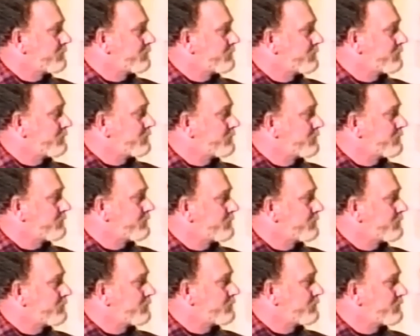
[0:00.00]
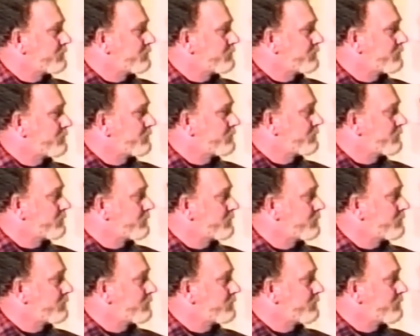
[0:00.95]

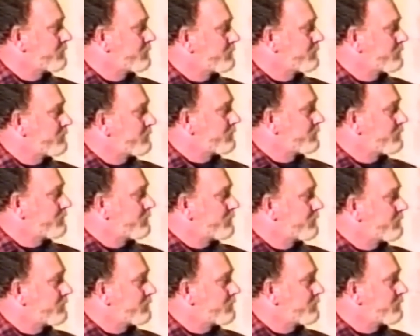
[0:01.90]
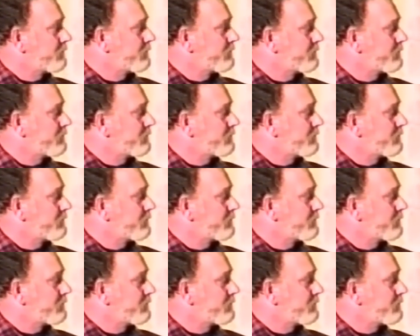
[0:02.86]
(not speaking)